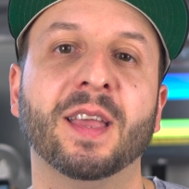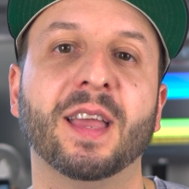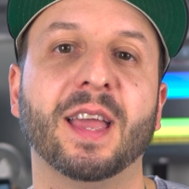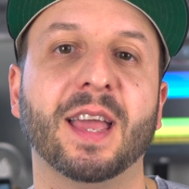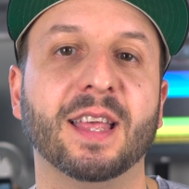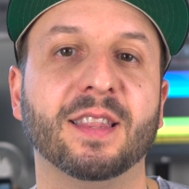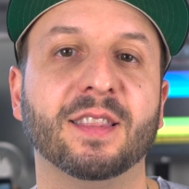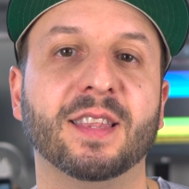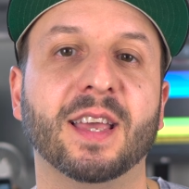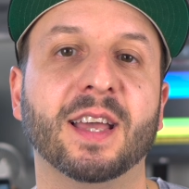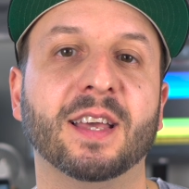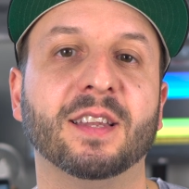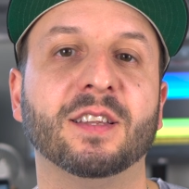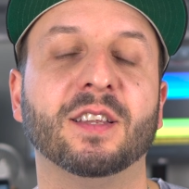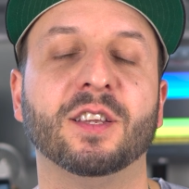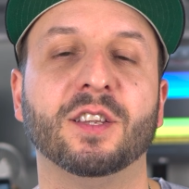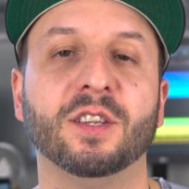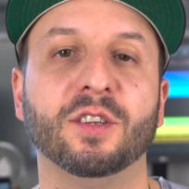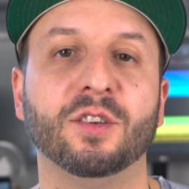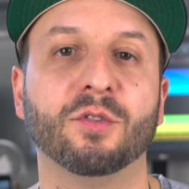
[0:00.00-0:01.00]
And
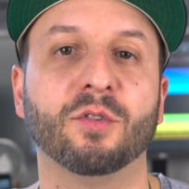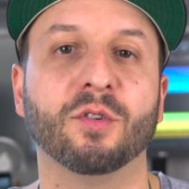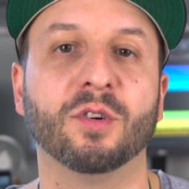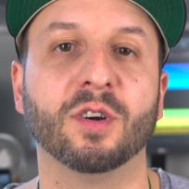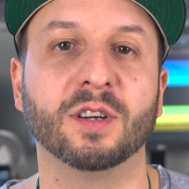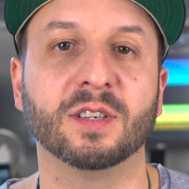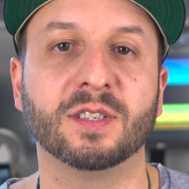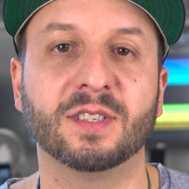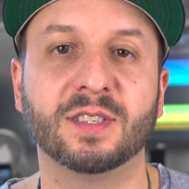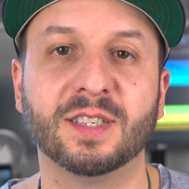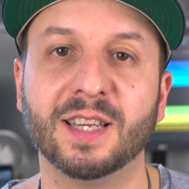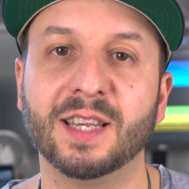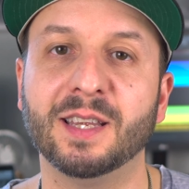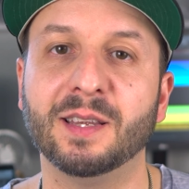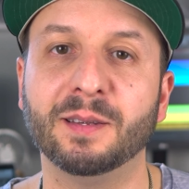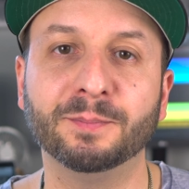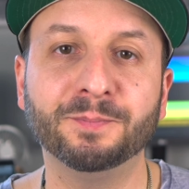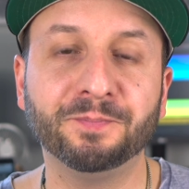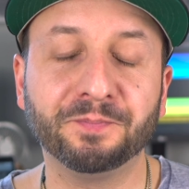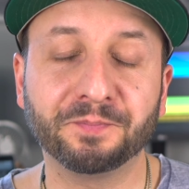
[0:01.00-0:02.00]
then your
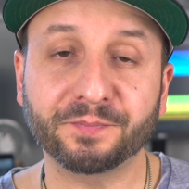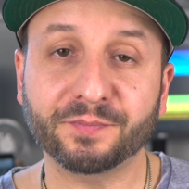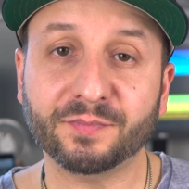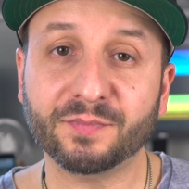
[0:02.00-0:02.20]
team